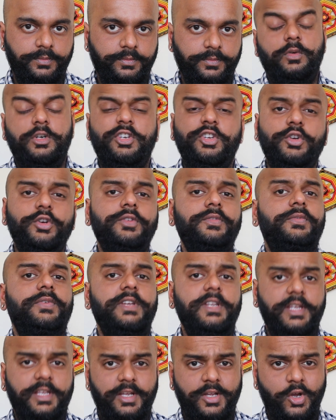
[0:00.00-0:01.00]
When you're
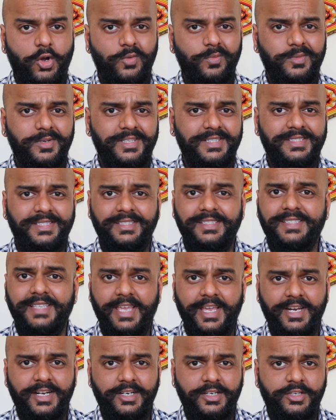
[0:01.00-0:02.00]
feeling hopeless and
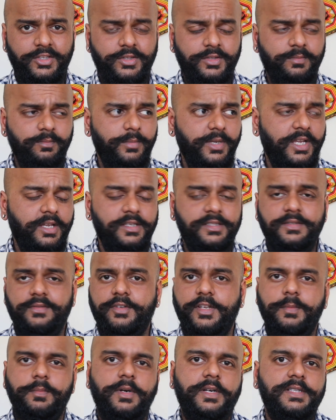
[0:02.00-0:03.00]
scared because of
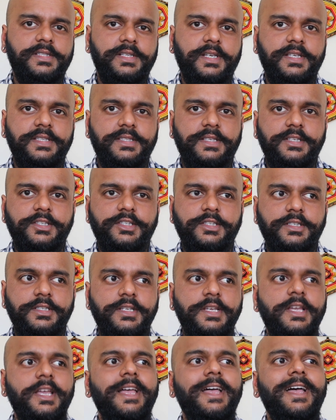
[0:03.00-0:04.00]
depersonalization,